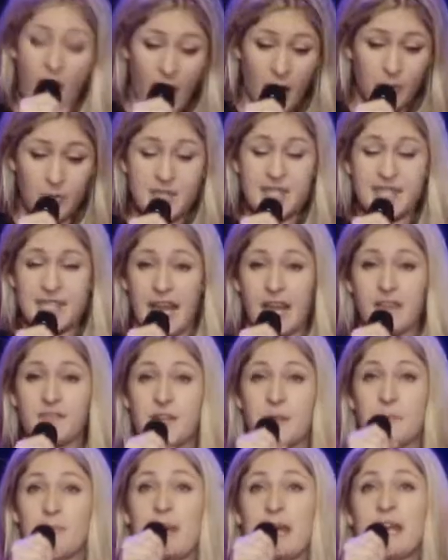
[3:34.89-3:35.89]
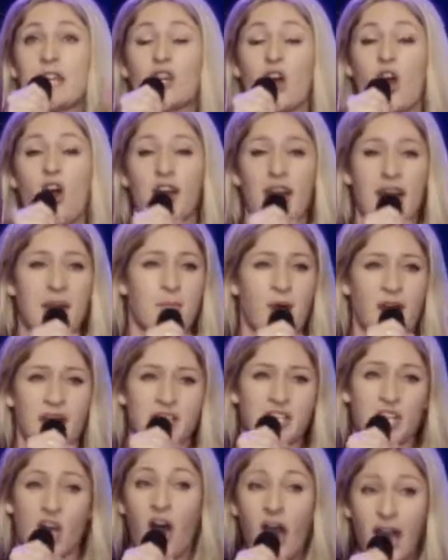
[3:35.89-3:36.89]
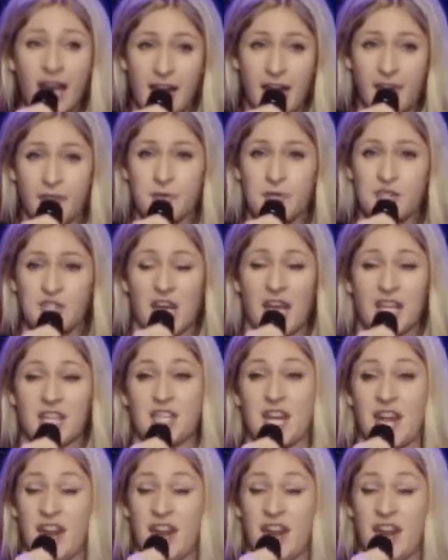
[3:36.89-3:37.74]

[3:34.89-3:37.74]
I was saved and met God, and my entire life was changed.